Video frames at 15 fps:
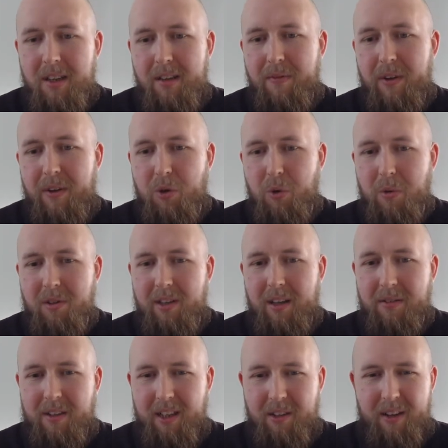there's always that
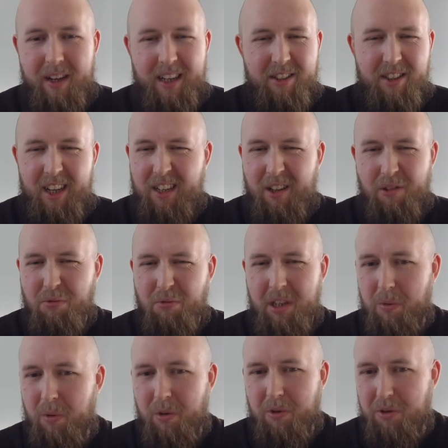feeling, actually, I don't really
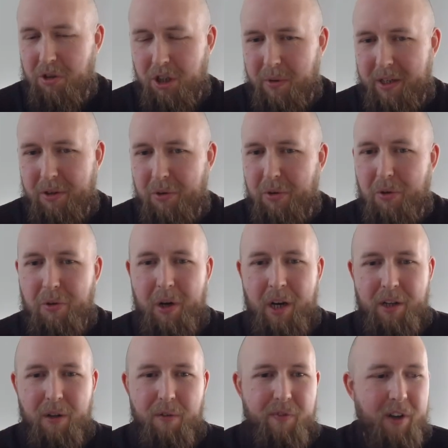want to do it, or I
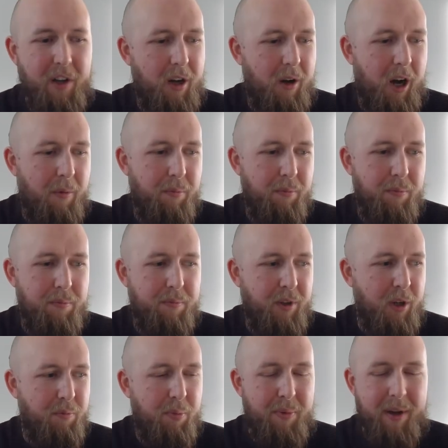don't feel like I'm
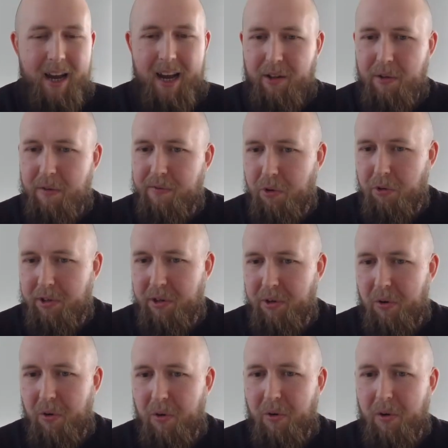prepared enough for it,
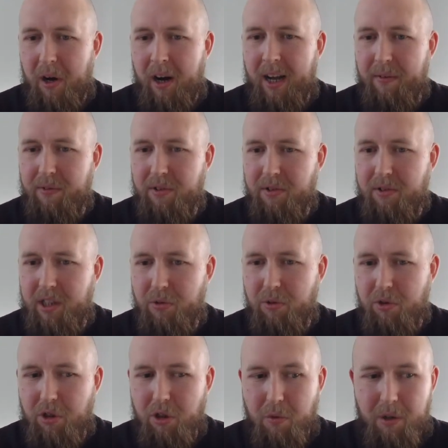or I have the skills
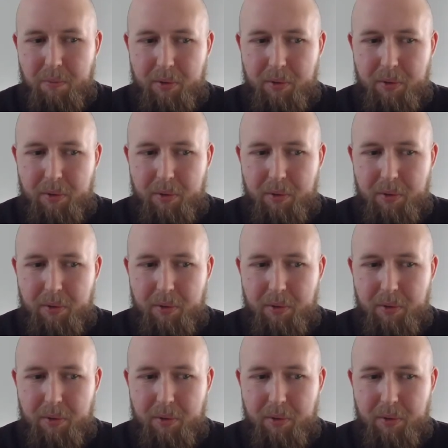to do it.